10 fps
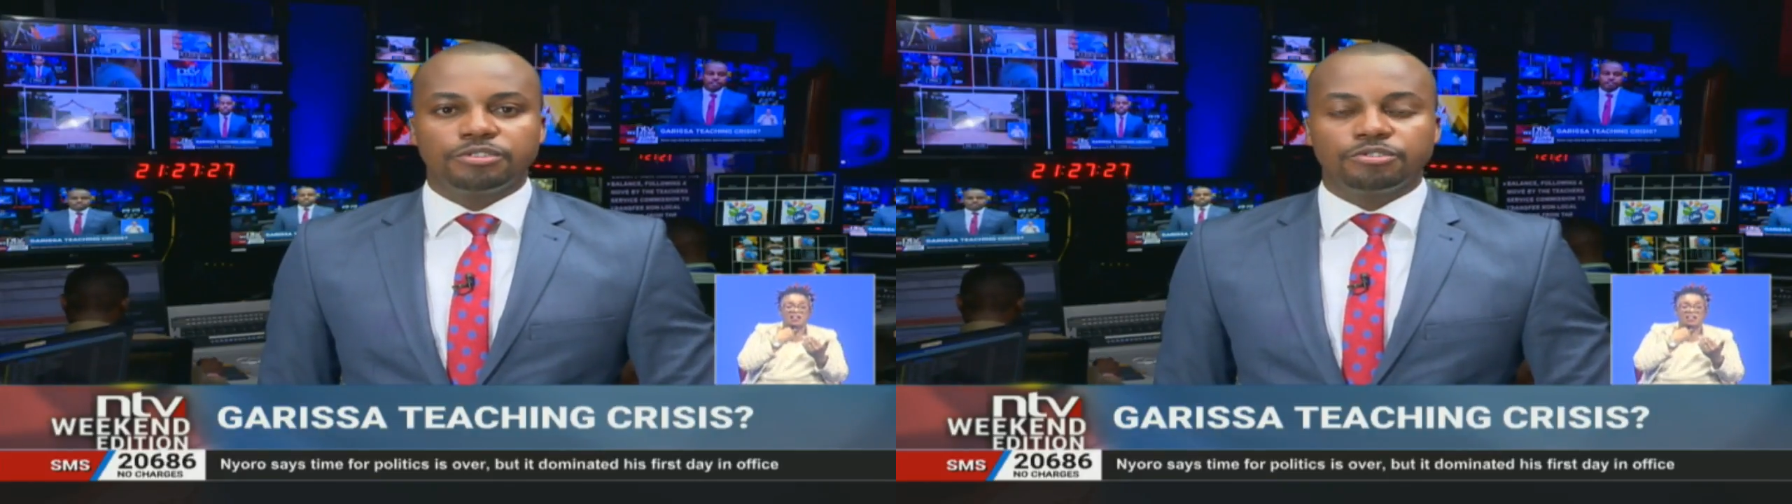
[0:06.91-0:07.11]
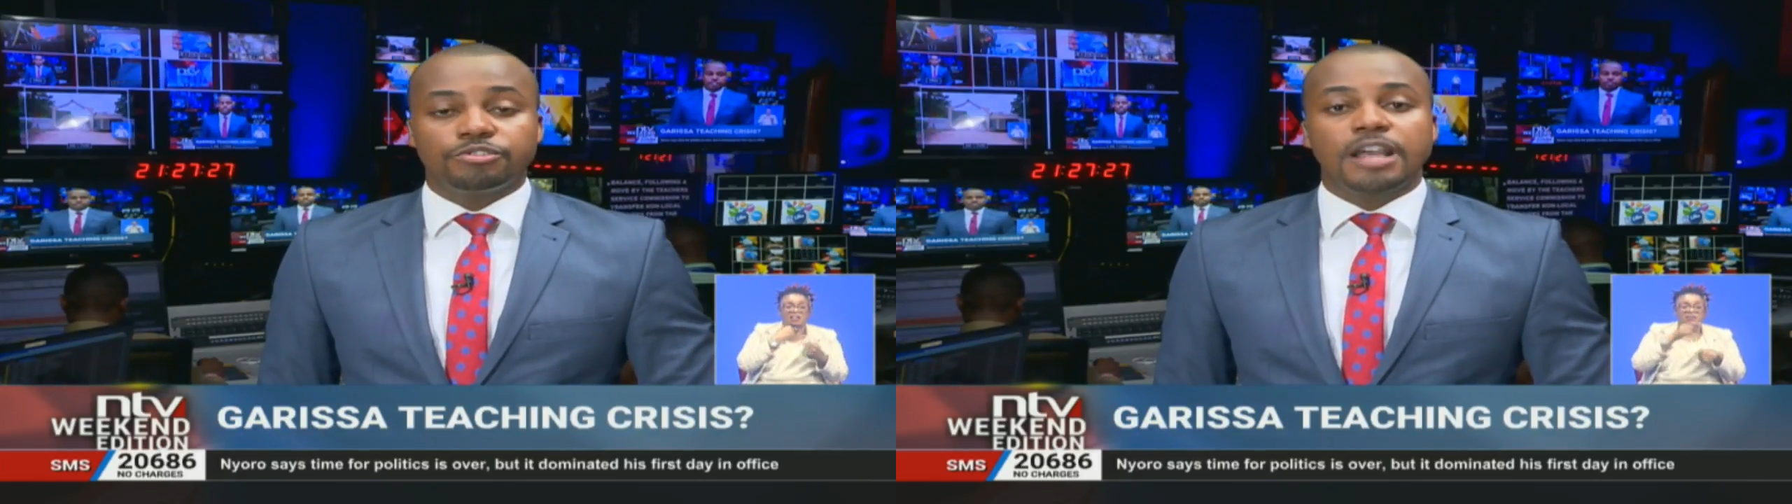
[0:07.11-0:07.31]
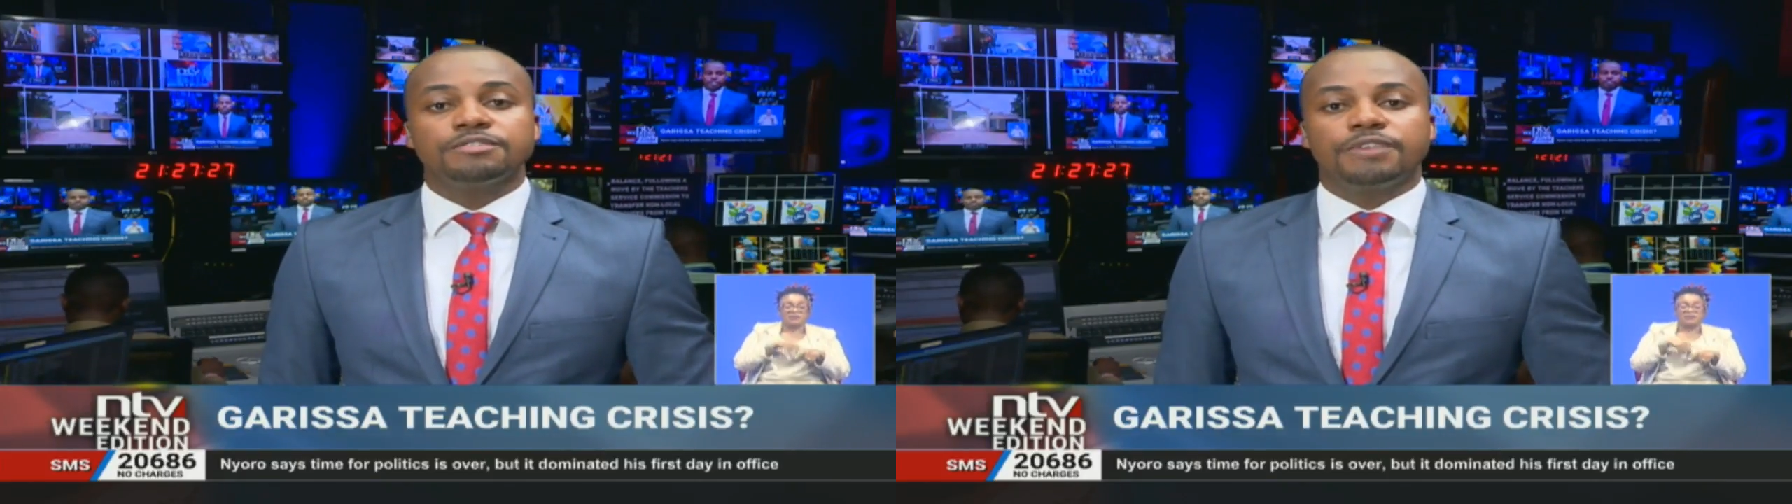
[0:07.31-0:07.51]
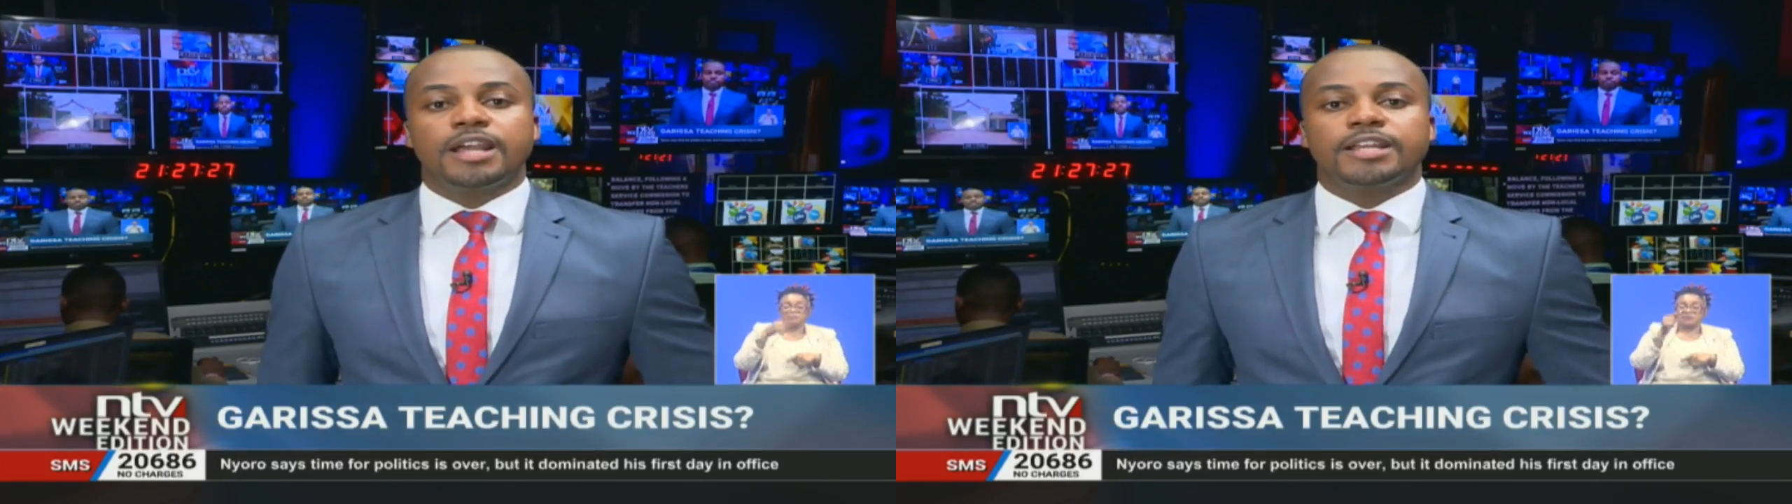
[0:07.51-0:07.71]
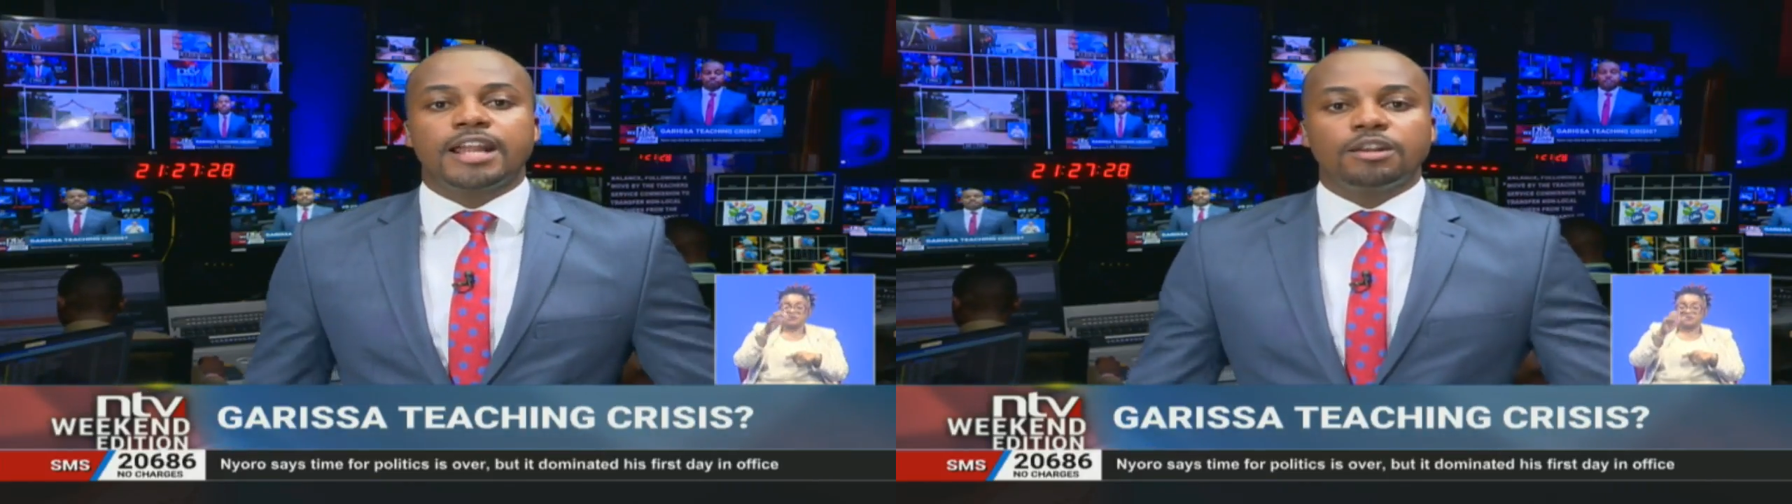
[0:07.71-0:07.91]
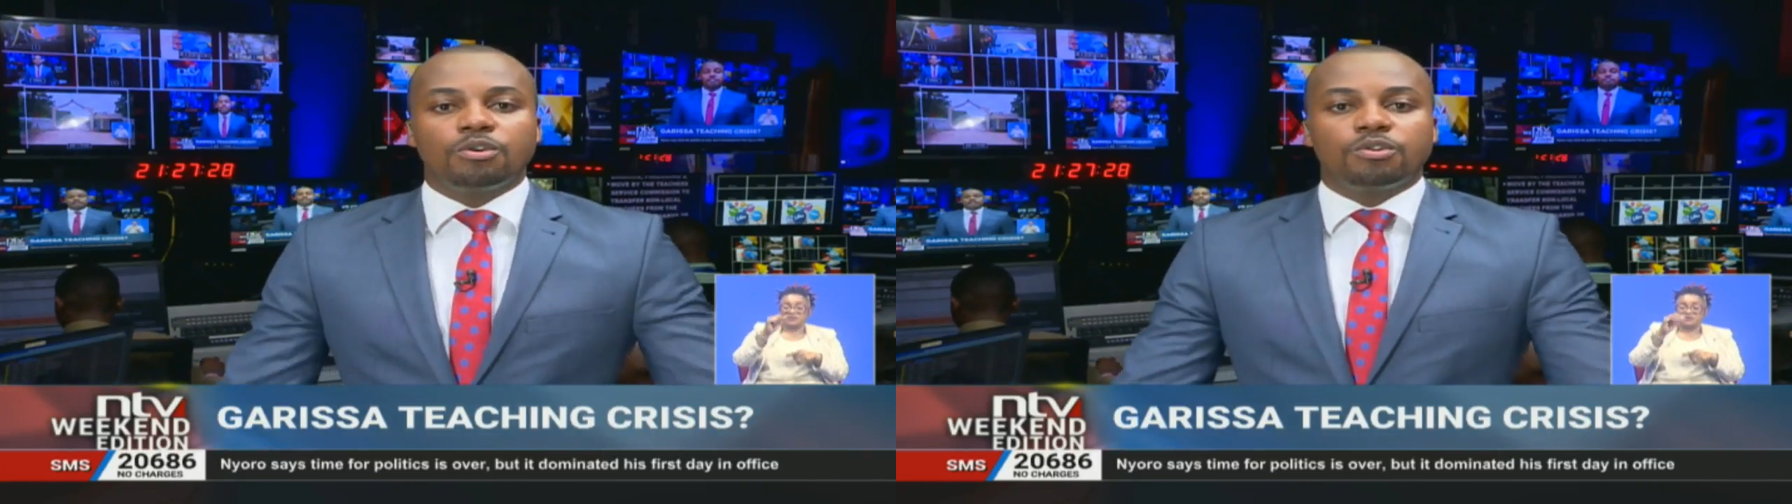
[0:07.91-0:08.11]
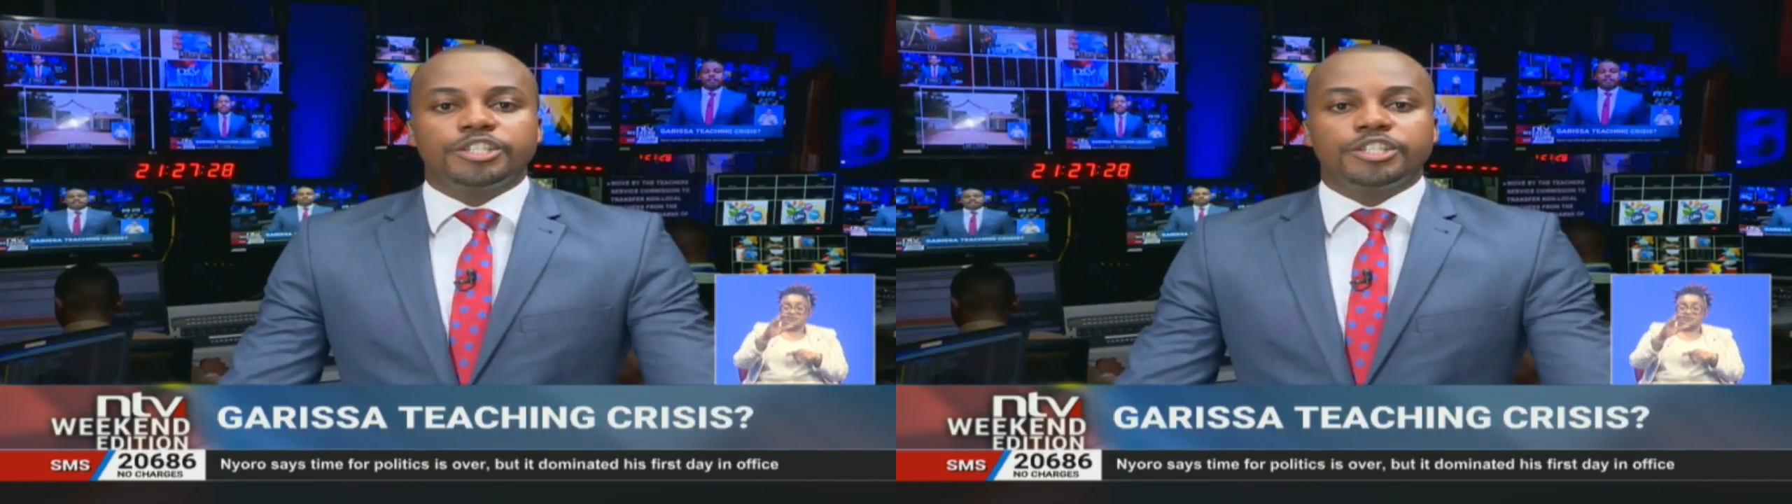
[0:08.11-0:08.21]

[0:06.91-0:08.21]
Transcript: to transfer non-local